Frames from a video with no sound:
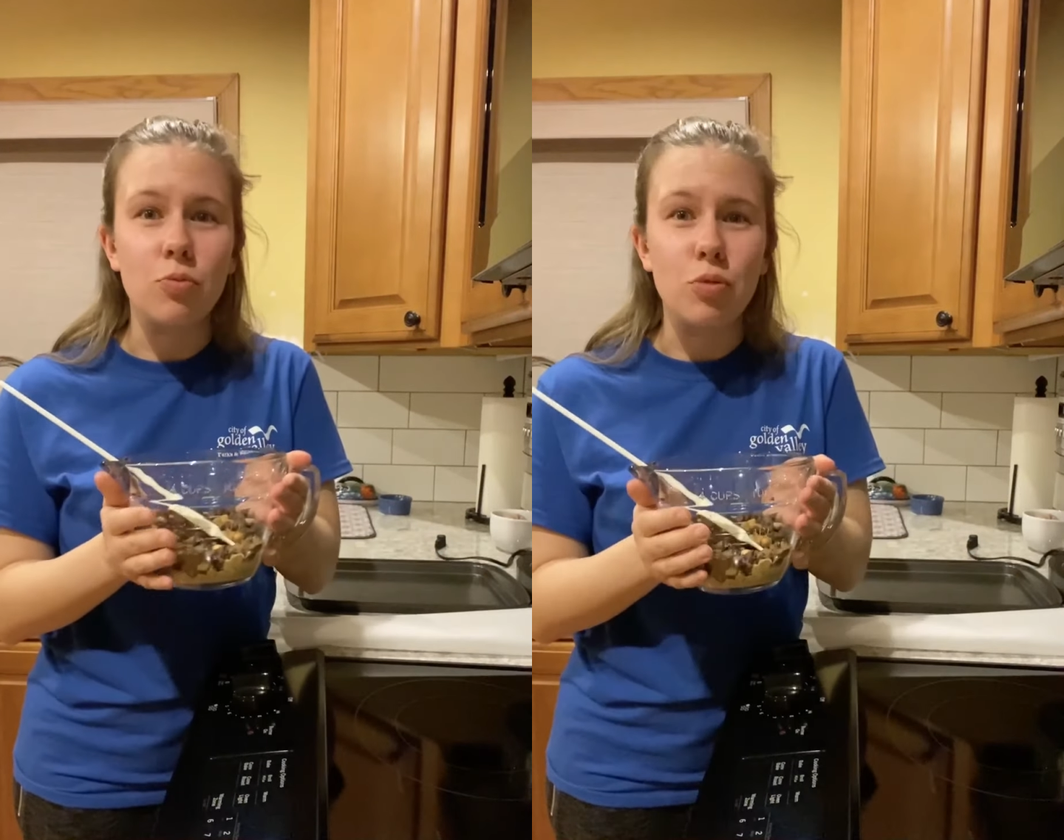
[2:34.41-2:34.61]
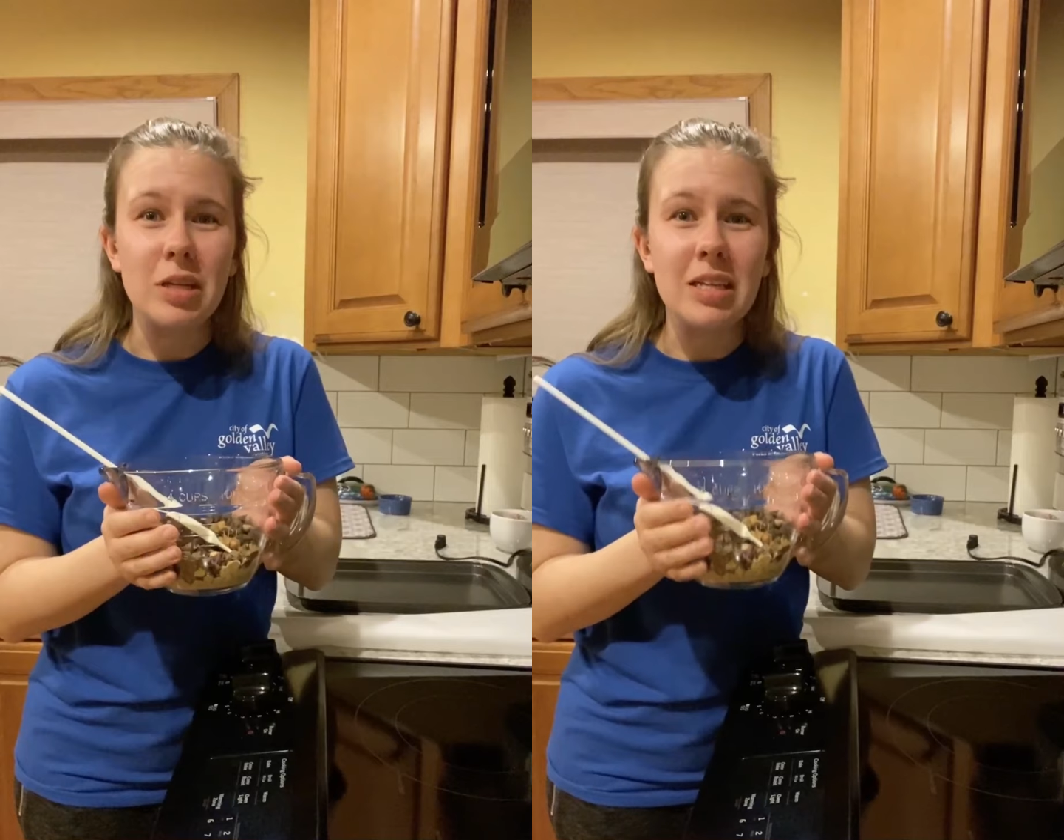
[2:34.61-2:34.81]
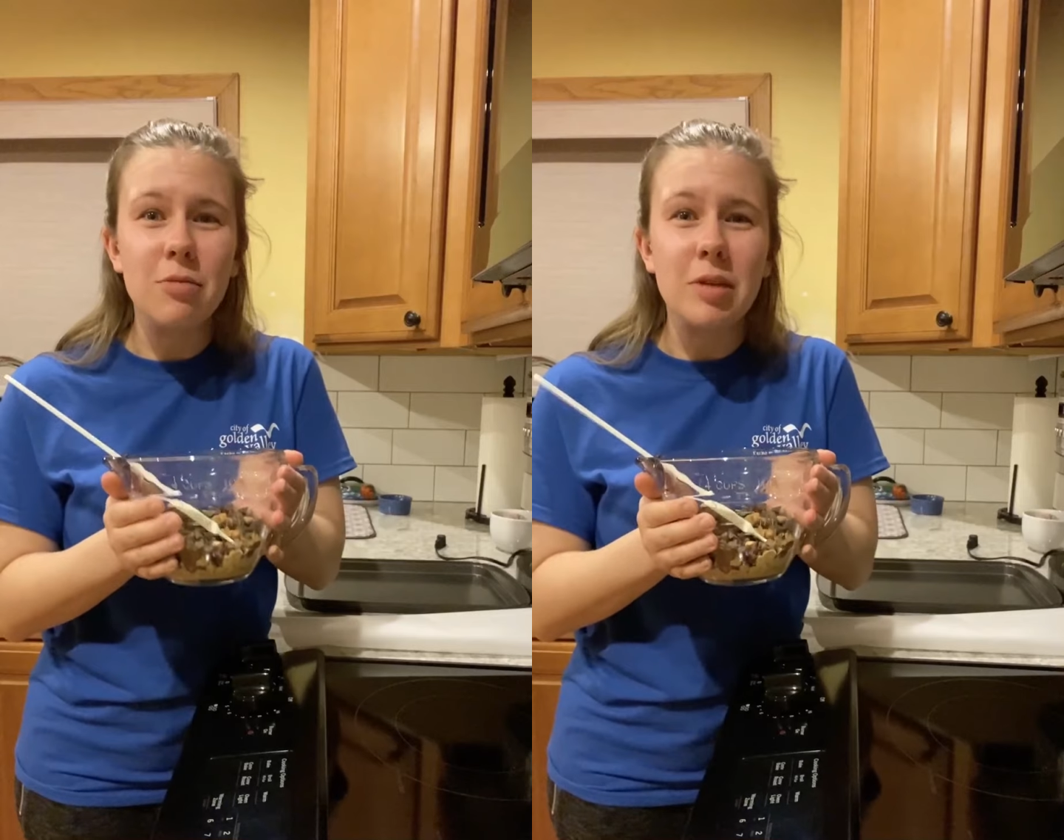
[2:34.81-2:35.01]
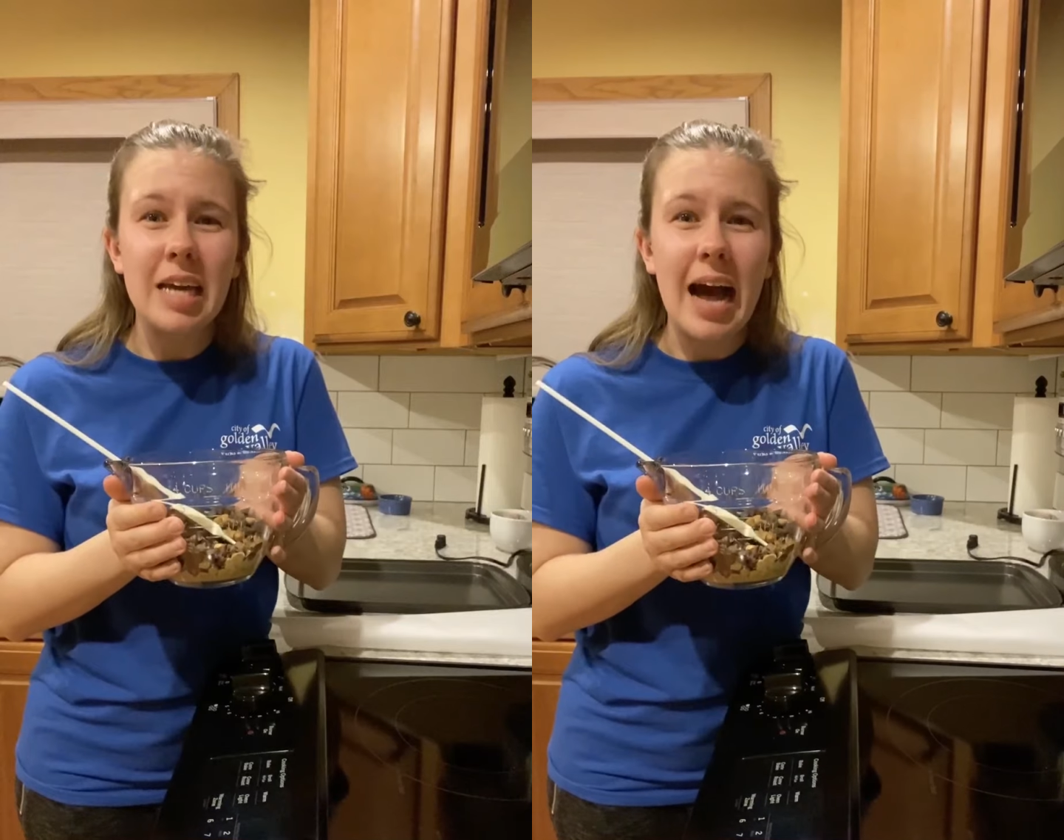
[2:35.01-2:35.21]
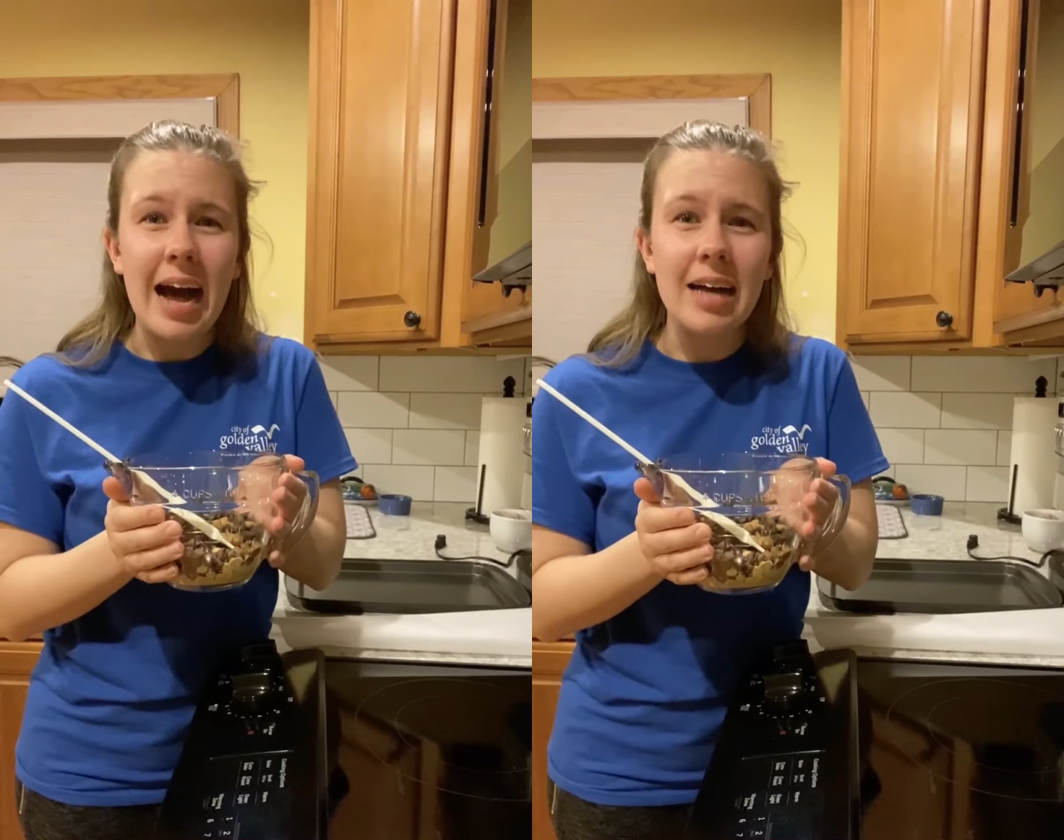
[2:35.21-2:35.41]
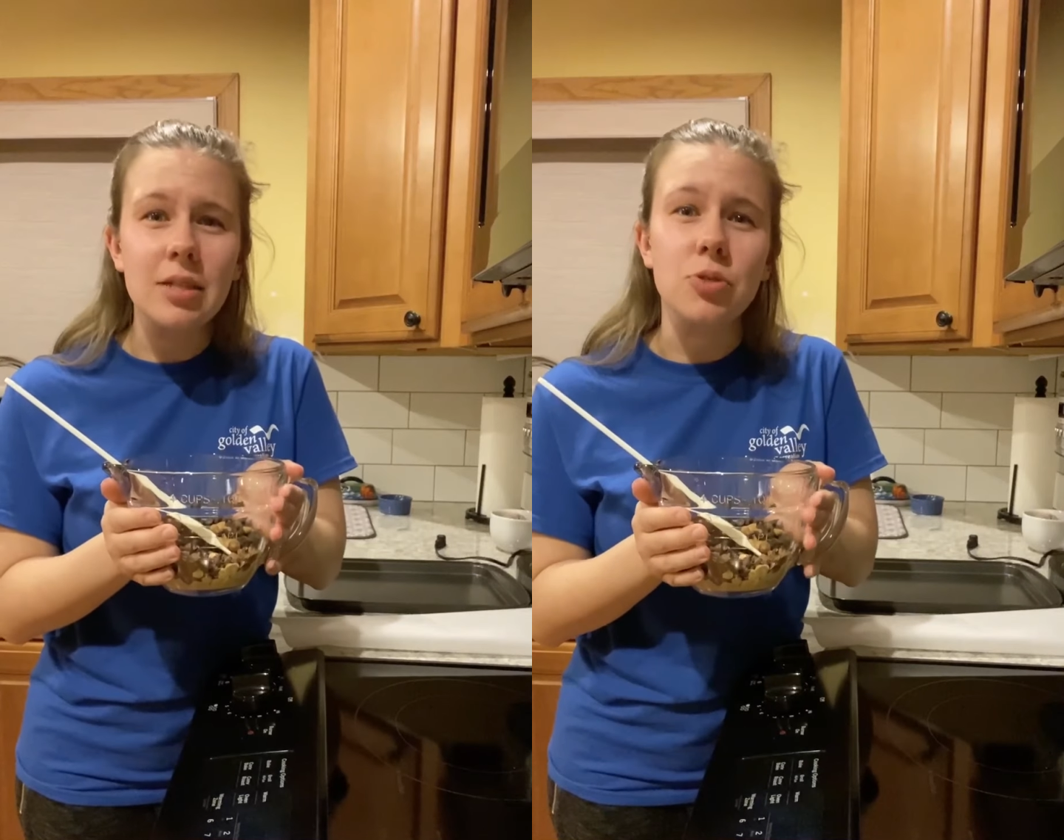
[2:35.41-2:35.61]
really hot,